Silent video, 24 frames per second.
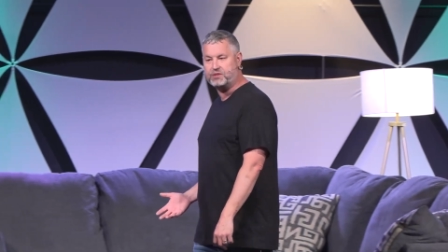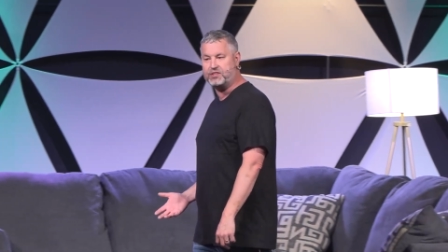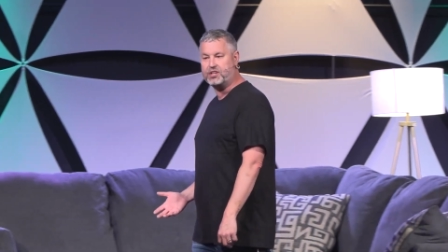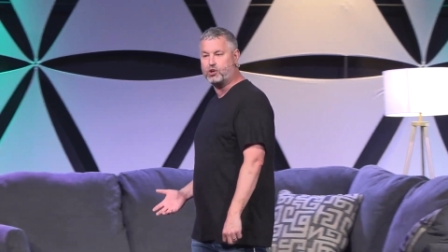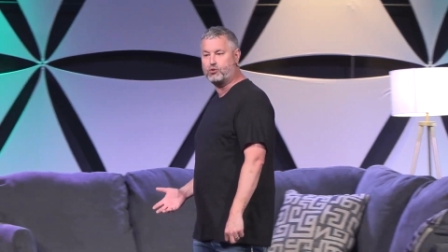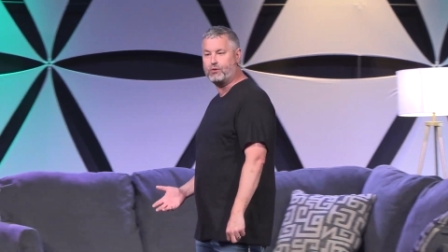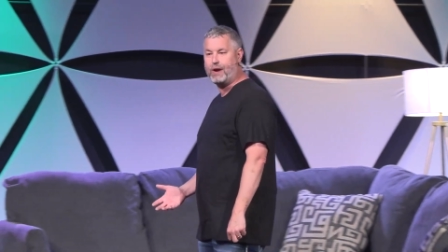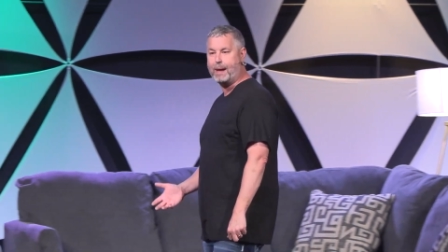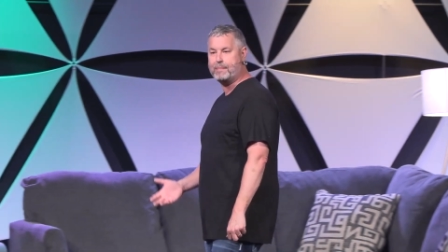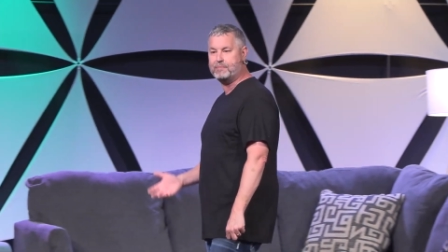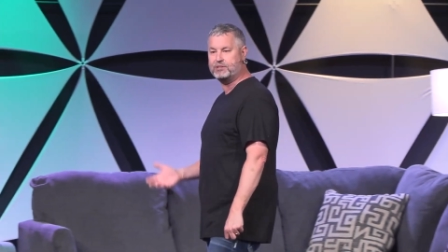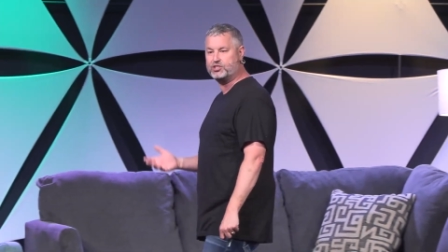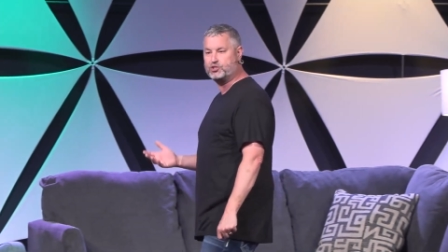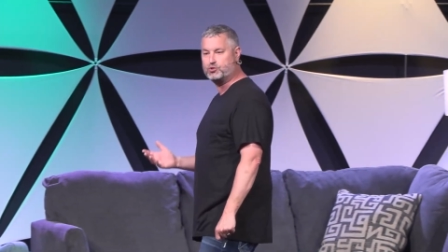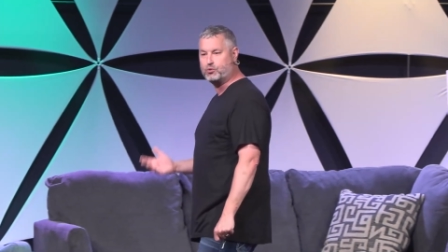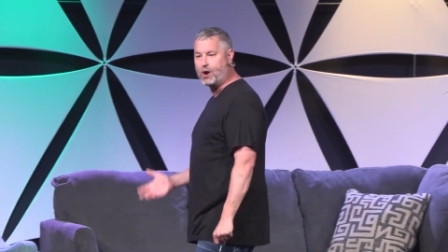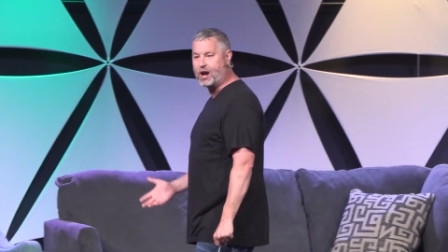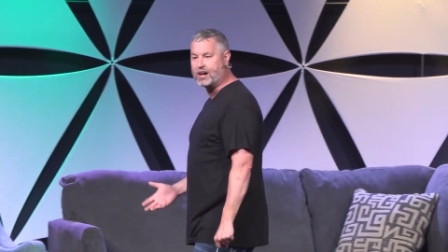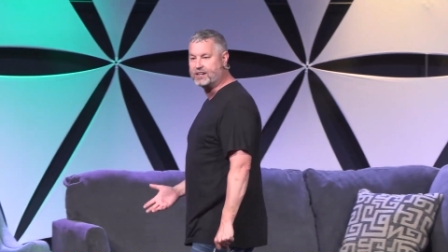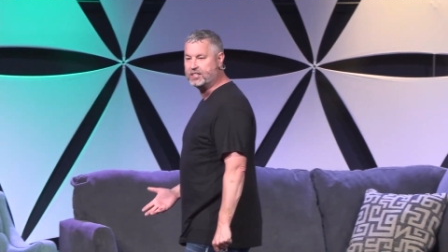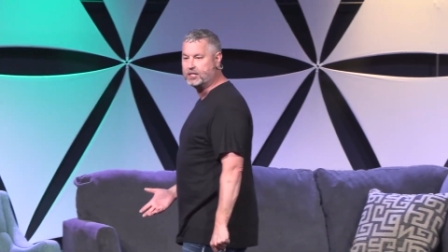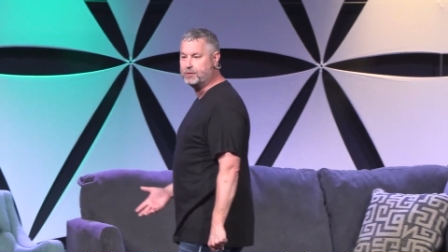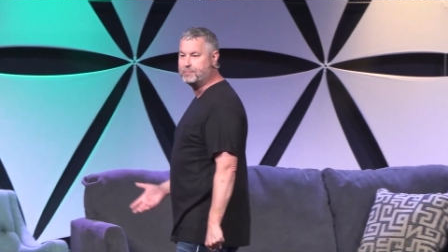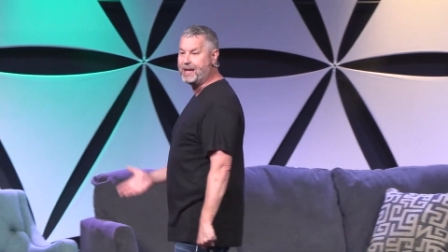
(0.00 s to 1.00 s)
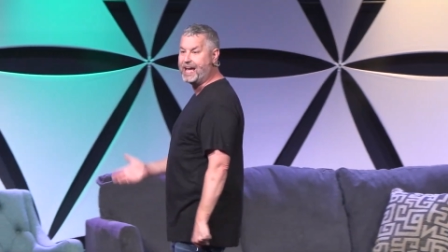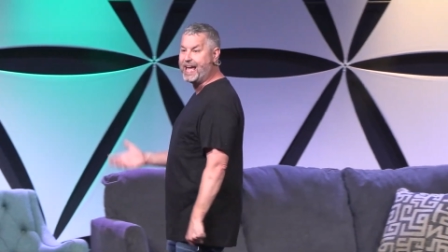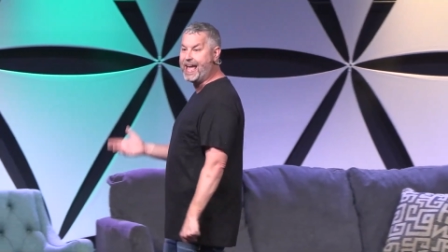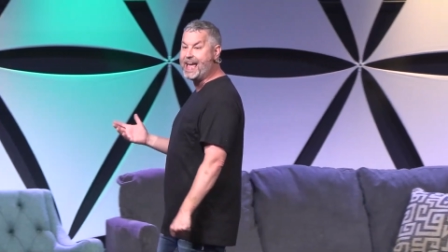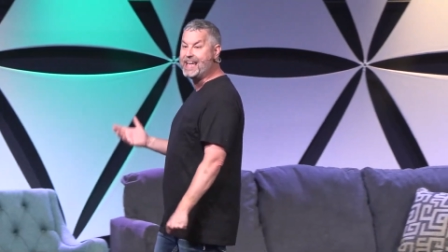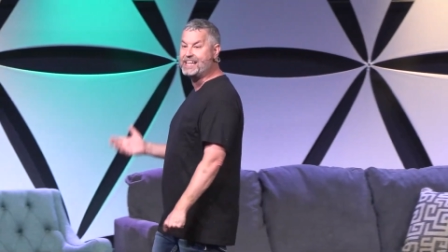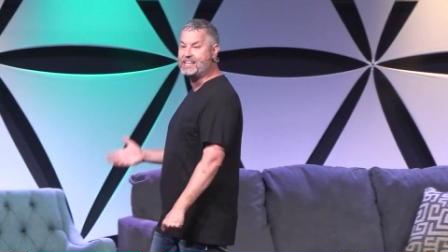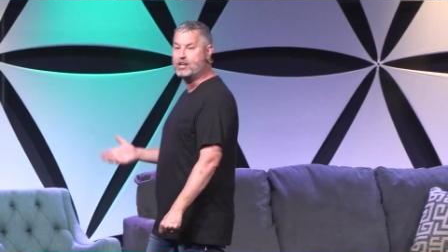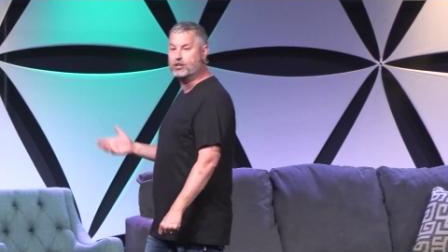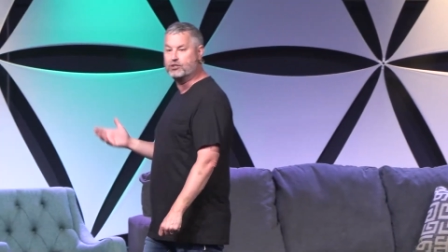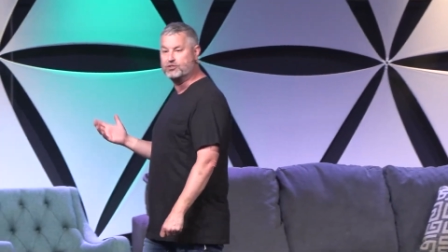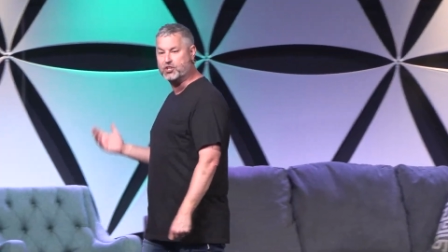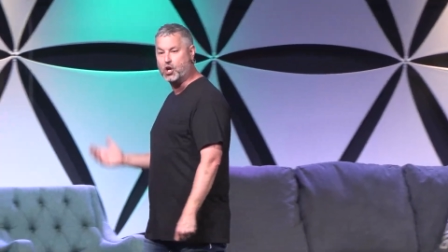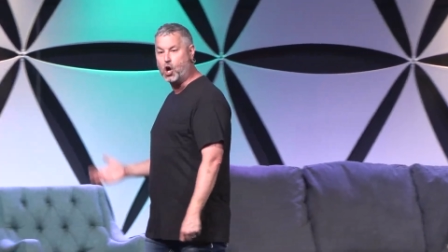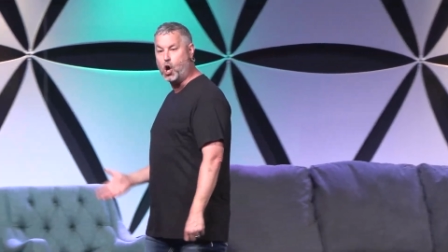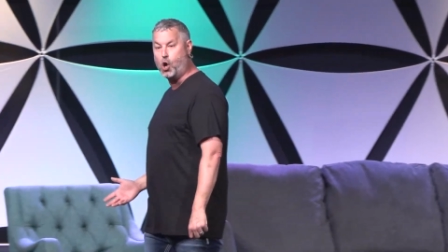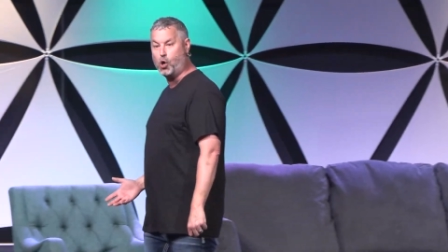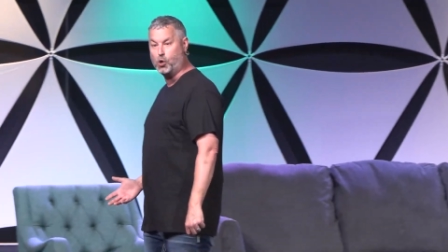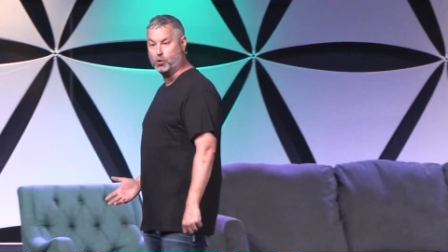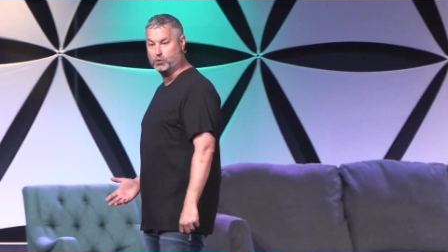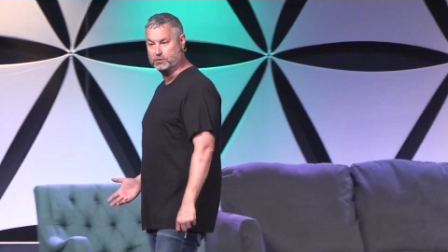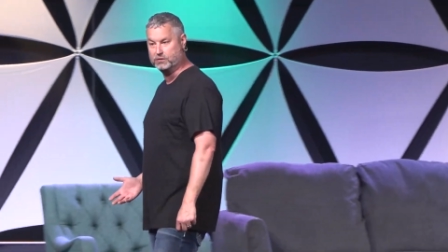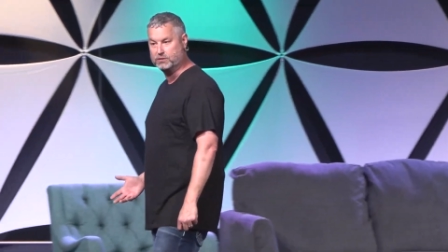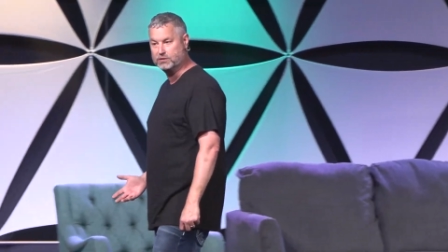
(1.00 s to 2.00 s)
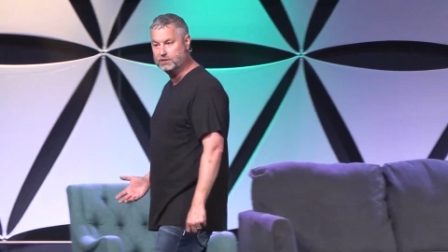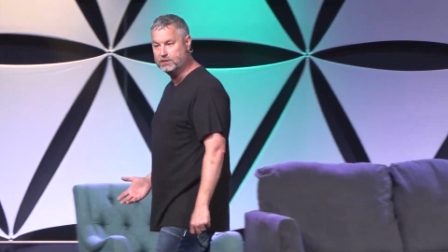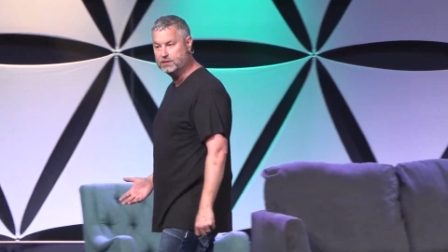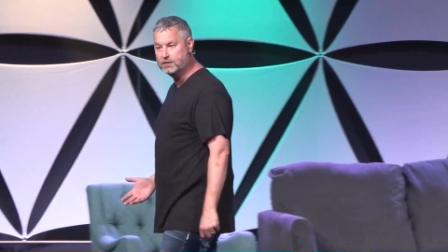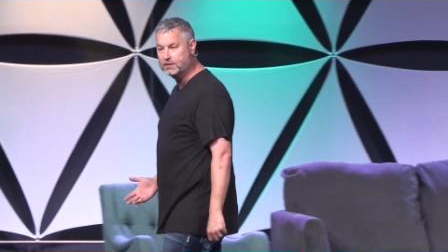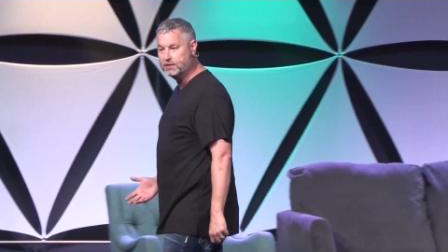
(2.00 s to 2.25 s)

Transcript: when their grandma drugged them at eight years old.